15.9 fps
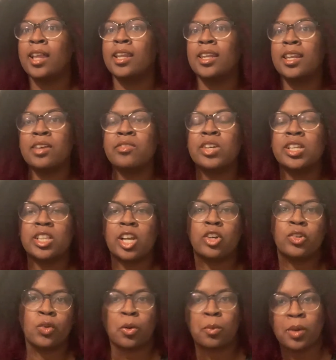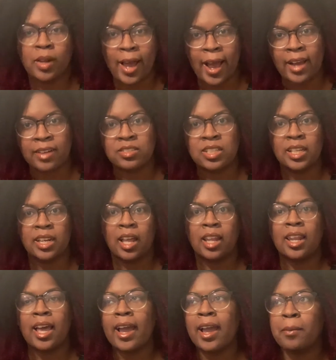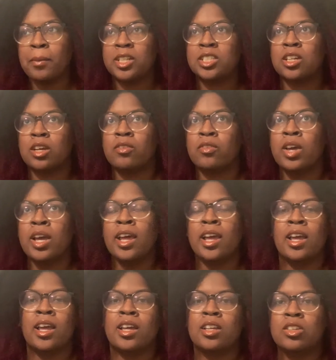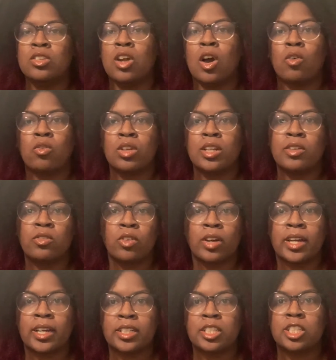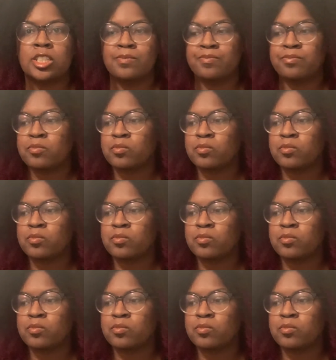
living their normal lives in LA, a bunch of, you know, really rich